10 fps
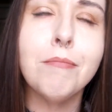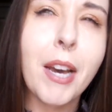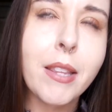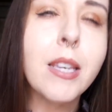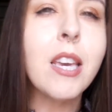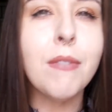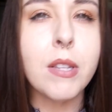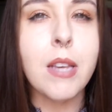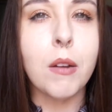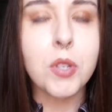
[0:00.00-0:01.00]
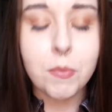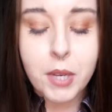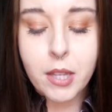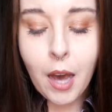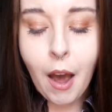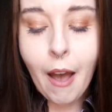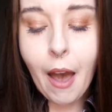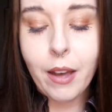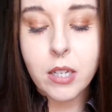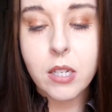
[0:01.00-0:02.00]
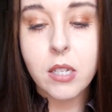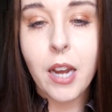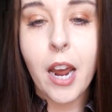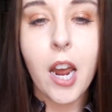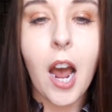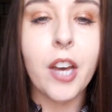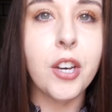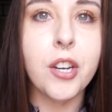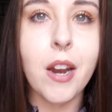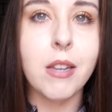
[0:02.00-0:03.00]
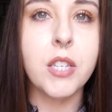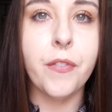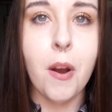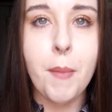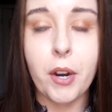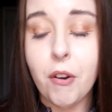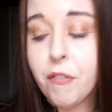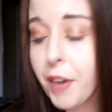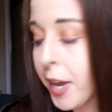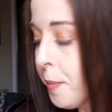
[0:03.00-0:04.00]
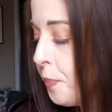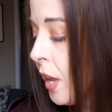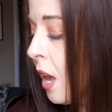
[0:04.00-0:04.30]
I think, evens out to be that. And I couldn't ask for a better fit.